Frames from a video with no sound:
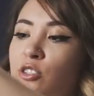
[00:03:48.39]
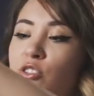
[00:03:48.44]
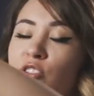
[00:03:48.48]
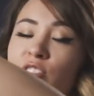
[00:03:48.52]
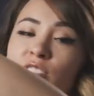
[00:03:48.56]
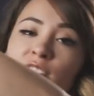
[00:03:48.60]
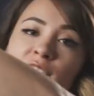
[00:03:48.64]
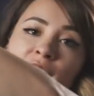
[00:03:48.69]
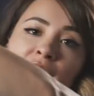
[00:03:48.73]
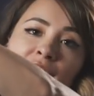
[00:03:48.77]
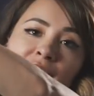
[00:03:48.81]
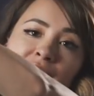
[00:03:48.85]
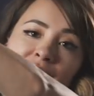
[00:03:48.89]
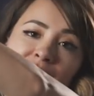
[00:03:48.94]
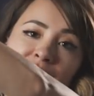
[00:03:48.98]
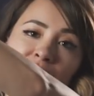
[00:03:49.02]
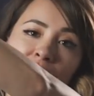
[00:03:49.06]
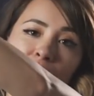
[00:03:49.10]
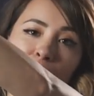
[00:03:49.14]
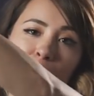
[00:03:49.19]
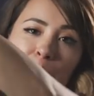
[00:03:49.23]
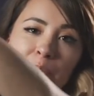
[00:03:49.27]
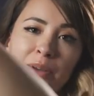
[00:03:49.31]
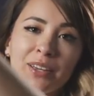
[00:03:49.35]
You just take the
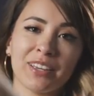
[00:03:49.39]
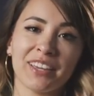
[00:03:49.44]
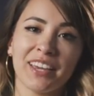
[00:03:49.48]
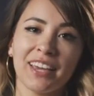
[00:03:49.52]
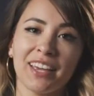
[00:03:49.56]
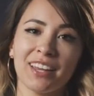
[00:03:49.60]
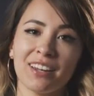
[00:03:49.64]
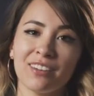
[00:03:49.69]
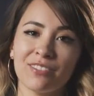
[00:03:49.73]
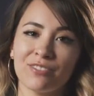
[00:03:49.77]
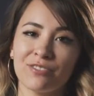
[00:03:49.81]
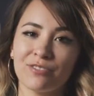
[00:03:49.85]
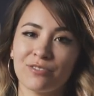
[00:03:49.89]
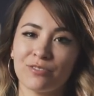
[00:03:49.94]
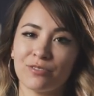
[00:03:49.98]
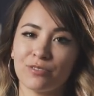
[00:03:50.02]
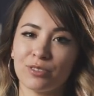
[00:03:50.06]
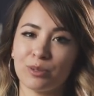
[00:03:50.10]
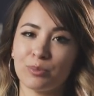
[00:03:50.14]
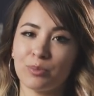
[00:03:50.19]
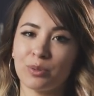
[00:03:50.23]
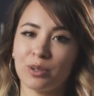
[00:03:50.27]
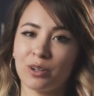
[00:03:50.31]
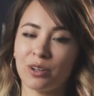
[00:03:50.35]
top again,
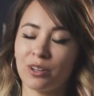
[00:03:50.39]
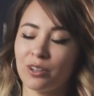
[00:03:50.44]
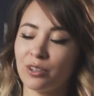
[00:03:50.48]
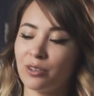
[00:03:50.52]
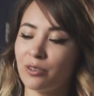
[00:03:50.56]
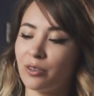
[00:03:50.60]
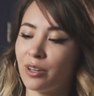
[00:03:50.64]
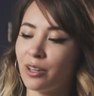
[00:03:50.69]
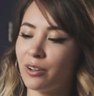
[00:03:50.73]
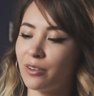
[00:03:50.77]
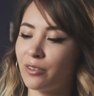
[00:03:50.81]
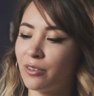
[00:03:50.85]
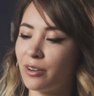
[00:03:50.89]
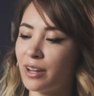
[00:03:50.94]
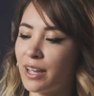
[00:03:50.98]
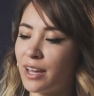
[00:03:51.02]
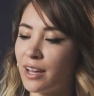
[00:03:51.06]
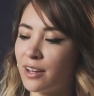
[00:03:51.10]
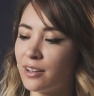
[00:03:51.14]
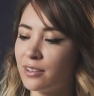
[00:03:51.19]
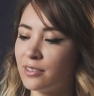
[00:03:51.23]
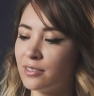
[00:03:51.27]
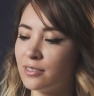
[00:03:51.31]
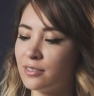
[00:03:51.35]
flip it all the way
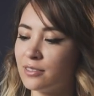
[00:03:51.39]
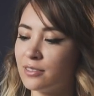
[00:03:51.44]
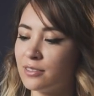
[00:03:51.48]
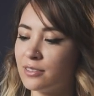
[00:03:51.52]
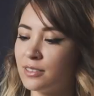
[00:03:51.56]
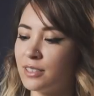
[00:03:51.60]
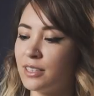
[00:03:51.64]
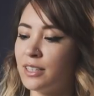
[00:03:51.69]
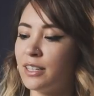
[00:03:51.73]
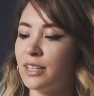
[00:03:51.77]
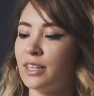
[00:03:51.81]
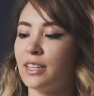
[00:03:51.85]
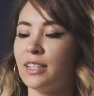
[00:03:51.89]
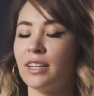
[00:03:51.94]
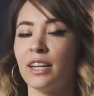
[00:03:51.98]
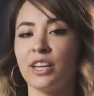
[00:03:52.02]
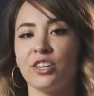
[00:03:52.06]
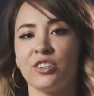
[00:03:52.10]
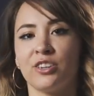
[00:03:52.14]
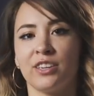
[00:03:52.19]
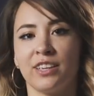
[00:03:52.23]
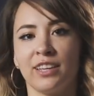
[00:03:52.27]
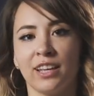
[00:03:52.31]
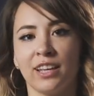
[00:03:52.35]
around, and now you